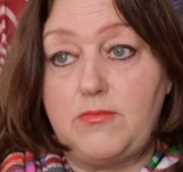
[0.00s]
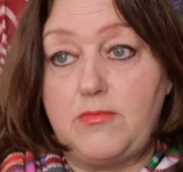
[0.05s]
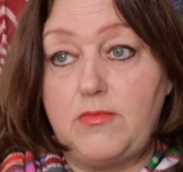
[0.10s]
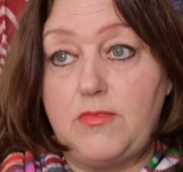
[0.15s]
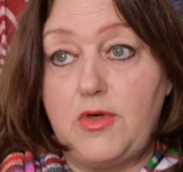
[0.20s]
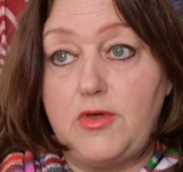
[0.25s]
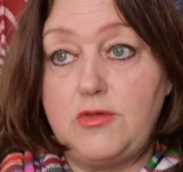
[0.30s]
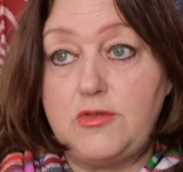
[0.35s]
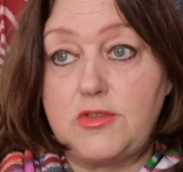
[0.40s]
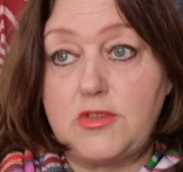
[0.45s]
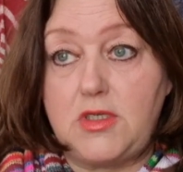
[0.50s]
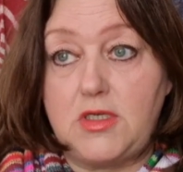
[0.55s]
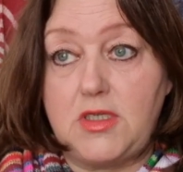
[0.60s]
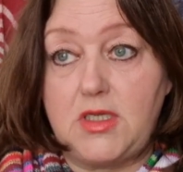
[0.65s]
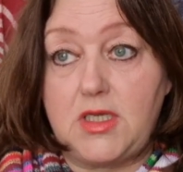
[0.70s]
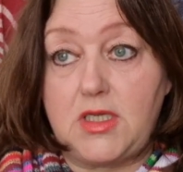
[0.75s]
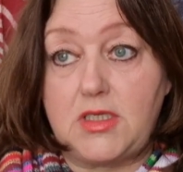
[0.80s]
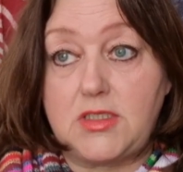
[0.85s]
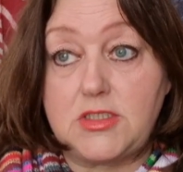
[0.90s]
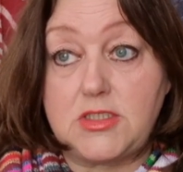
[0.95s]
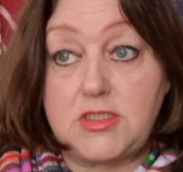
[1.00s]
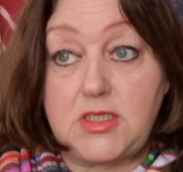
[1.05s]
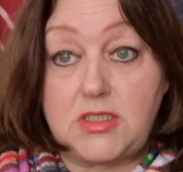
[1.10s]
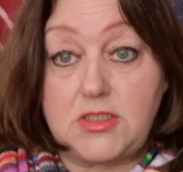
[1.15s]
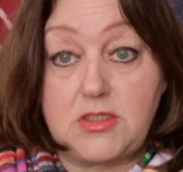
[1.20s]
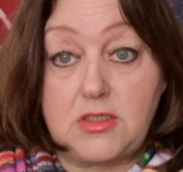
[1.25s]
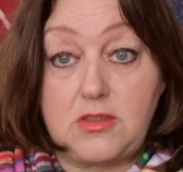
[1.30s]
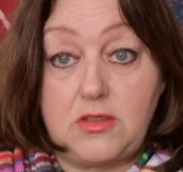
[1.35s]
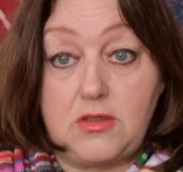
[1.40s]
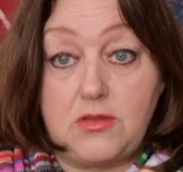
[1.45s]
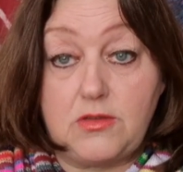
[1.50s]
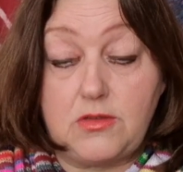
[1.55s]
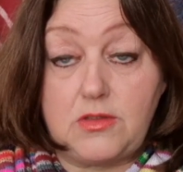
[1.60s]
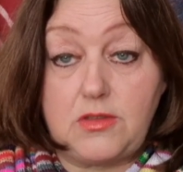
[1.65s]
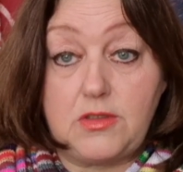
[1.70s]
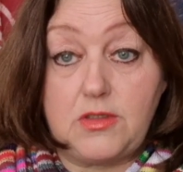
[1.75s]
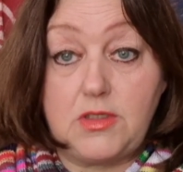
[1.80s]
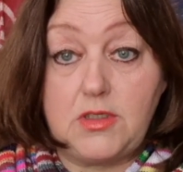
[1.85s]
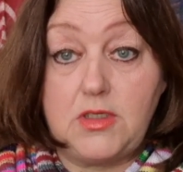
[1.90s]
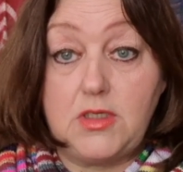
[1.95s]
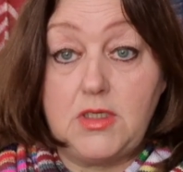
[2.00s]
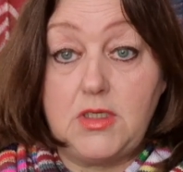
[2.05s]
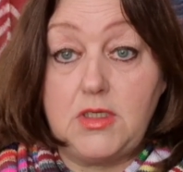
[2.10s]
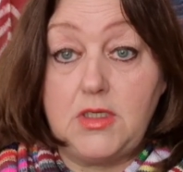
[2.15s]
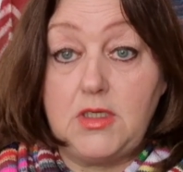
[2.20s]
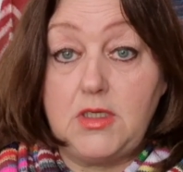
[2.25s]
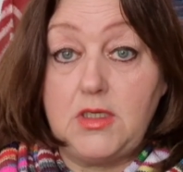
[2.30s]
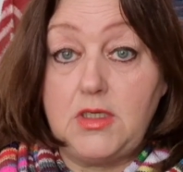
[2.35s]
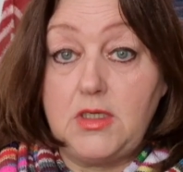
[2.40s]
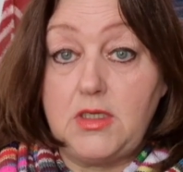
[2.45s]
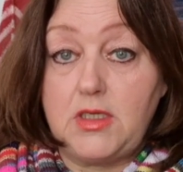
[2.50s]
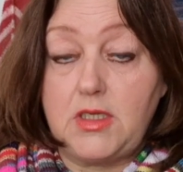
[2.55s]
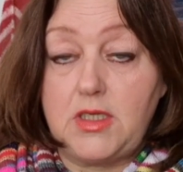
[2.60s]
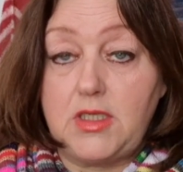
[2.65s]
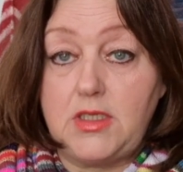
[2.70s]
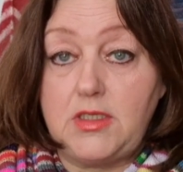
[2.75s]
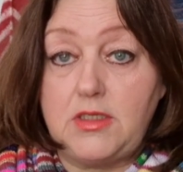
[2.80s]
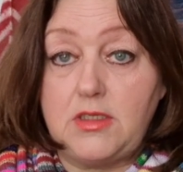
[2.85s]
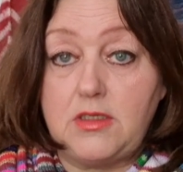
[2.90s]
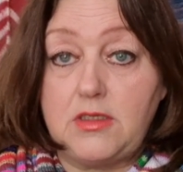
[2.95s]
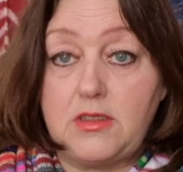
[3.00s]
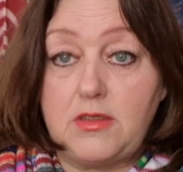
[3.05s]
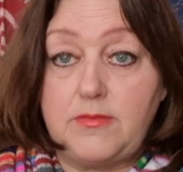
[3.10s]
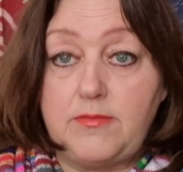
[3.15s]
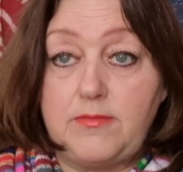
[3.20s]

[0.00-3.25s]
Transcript: mostly at 6 o'clock in